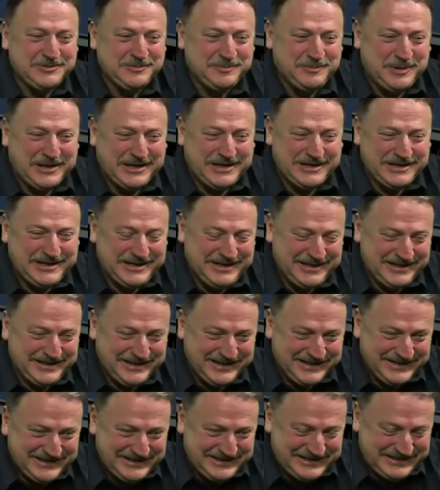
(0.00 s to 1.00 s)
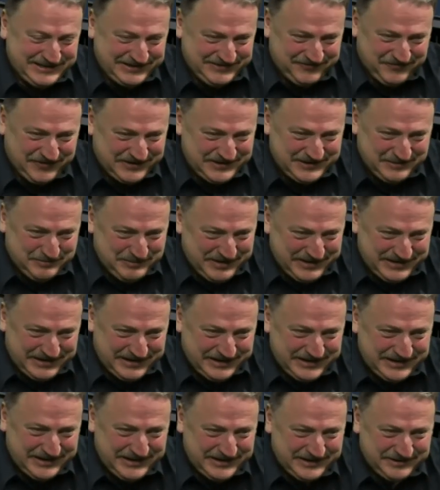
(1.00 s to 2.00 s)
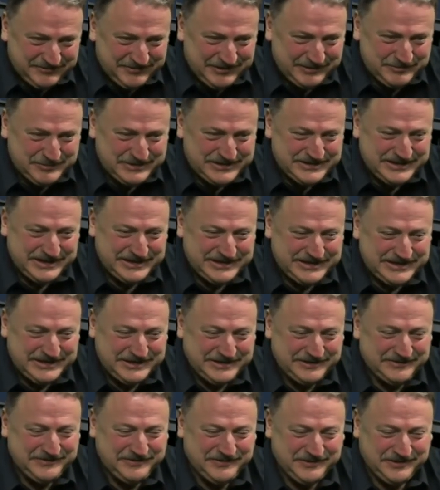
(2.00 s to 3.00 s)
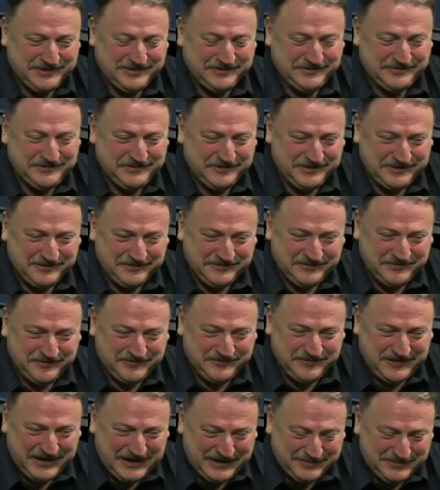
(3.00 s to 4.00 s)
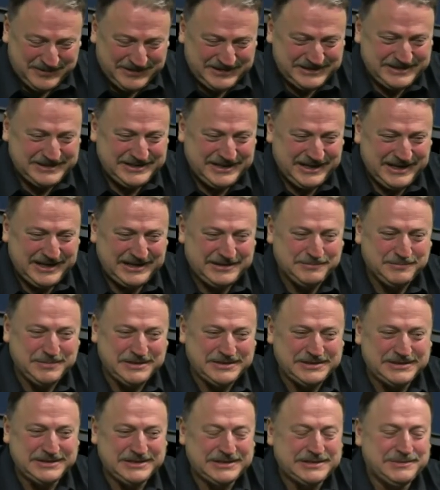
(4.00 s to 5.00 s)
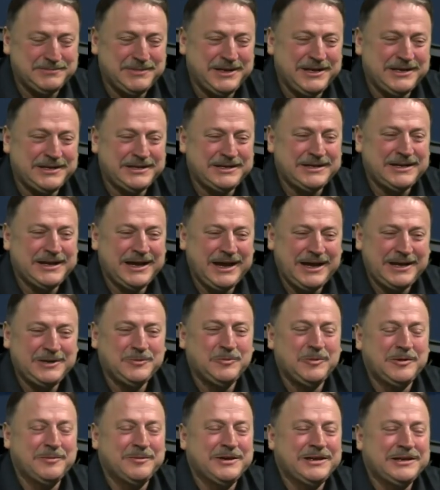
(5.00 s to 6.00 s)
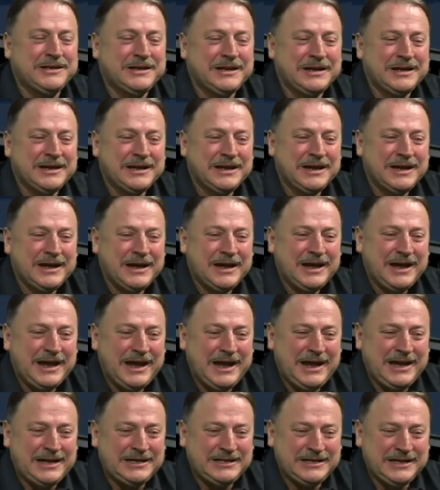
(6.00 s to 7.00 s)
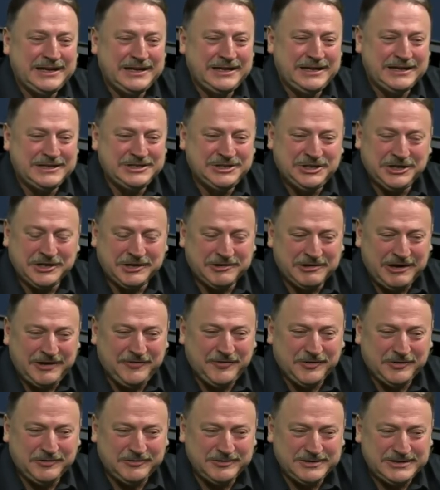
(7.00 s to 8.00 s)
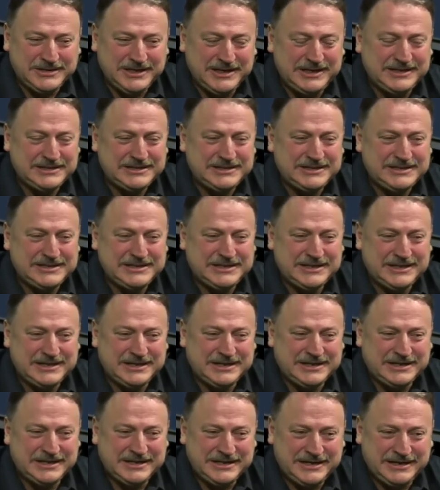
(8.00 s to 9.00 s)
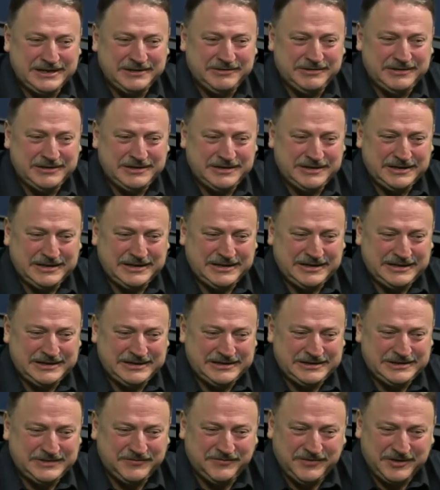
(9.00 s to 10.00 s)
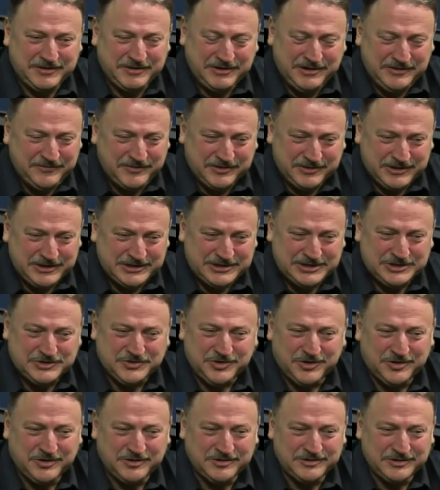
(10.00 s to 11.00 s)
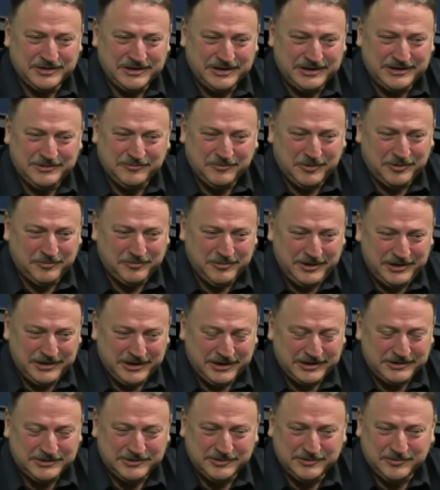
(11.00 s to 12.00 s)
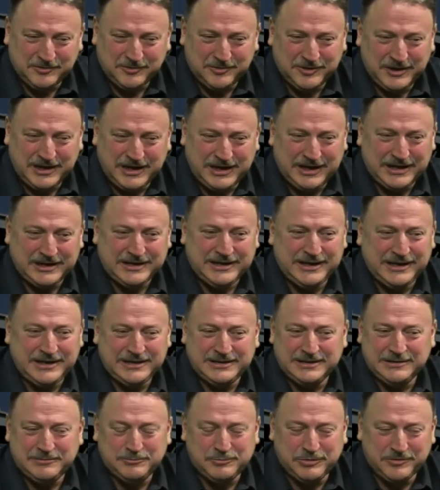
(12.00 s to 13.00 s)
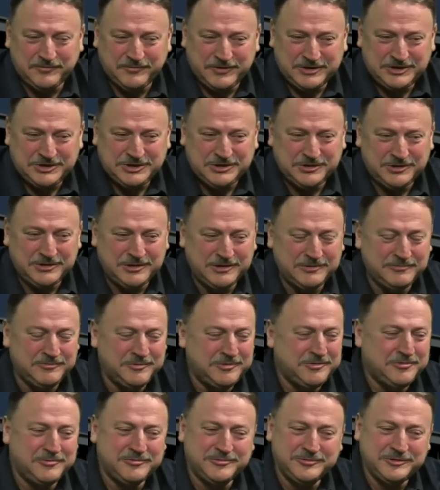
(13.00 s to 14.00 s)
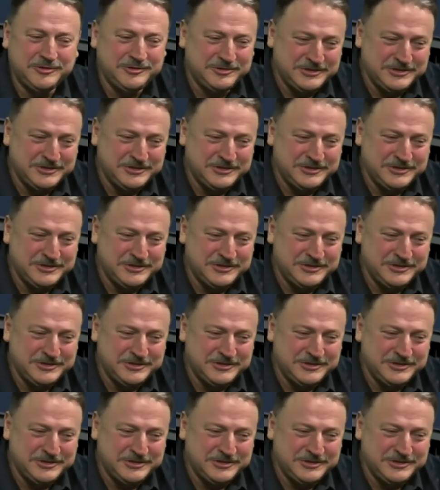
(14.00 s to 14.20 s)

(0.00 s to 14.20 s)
Party is fundamentally the representative of farmers and businessmen and women. And in a geographical sense, it is very, very strong in what we like to call the heartland in provincial and rural New